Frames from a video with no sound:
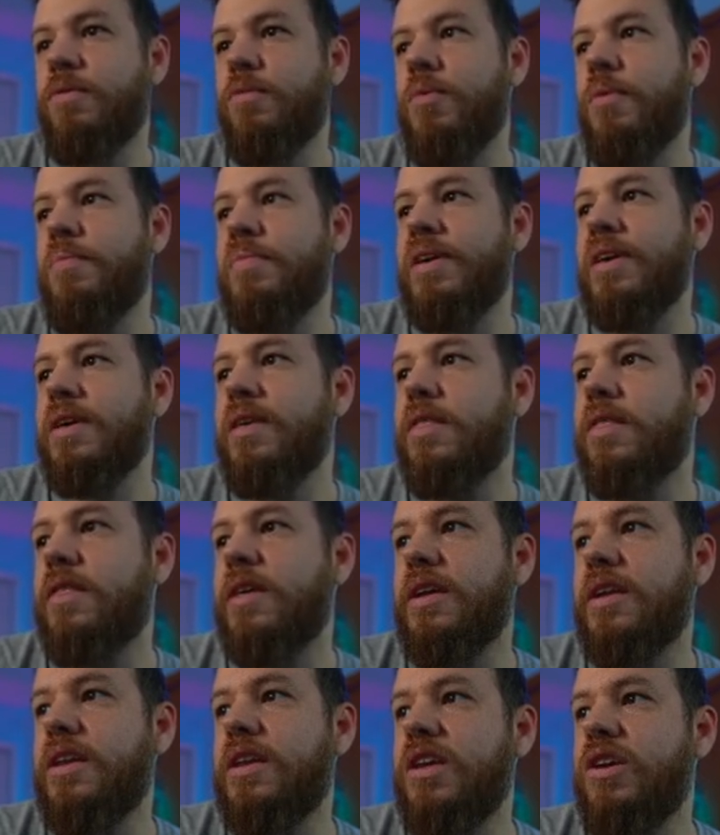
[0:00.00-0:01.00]
would be
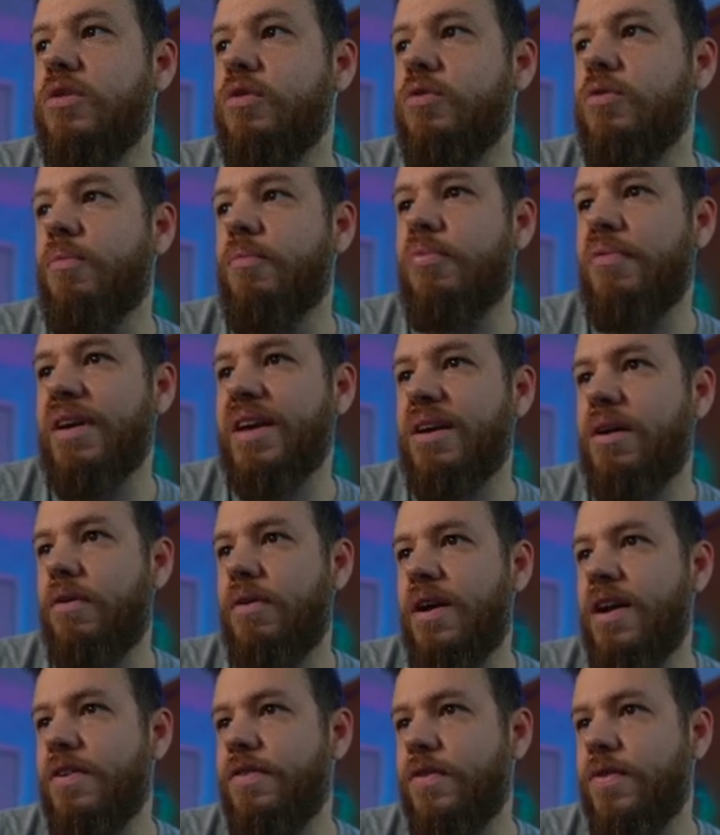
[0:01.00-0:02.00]
the new breakout
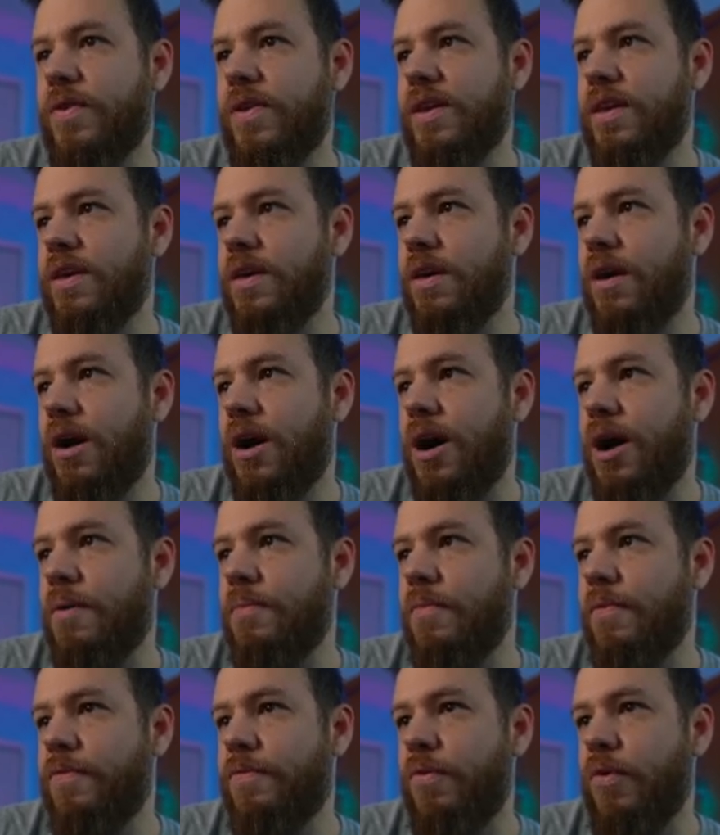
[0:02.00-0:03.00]
entry
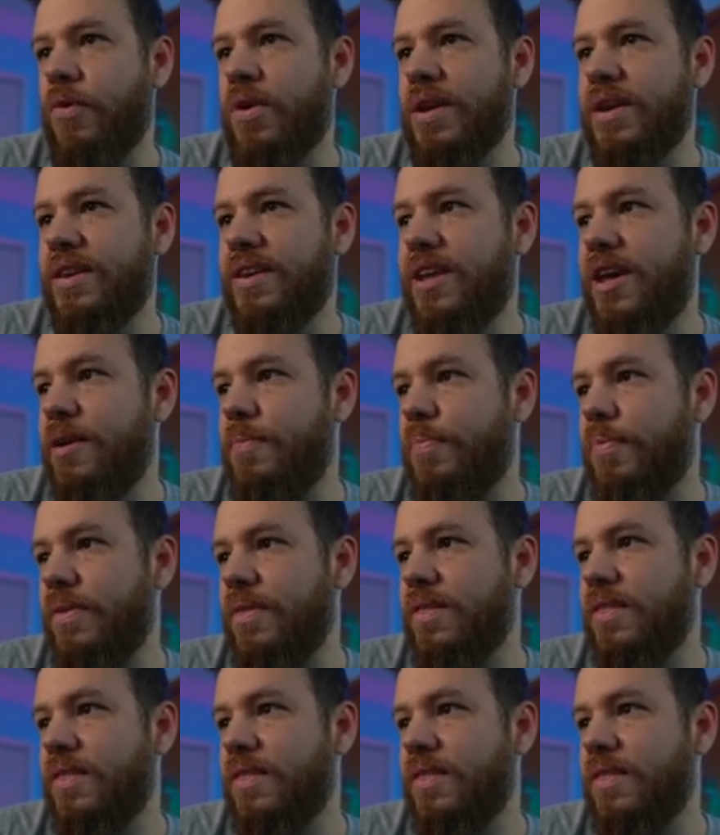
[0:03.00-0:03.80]
um, for a dip.